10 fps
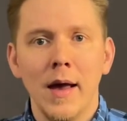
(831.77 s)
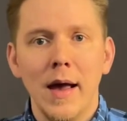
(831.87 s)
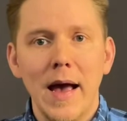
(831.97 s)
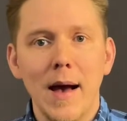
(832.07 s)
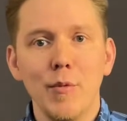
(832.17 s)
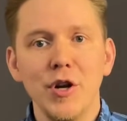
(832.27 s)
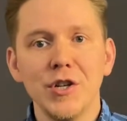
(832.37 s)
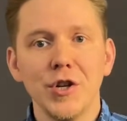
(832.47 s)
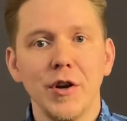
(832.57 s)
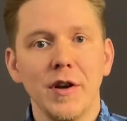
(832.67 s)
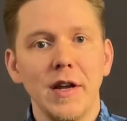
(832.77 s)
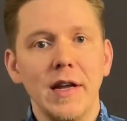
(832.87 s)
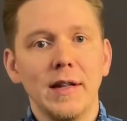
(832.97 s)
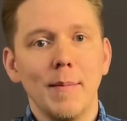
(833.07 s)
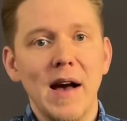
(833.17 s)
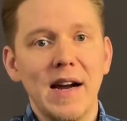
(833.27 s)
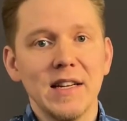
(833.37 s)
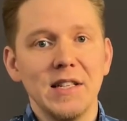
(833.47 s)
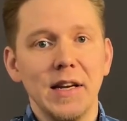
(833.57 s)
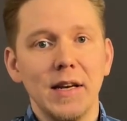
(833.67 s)
Ammunition in the
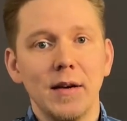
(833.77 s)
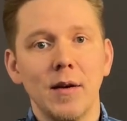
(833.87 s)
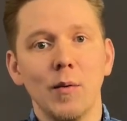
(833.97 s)
magazine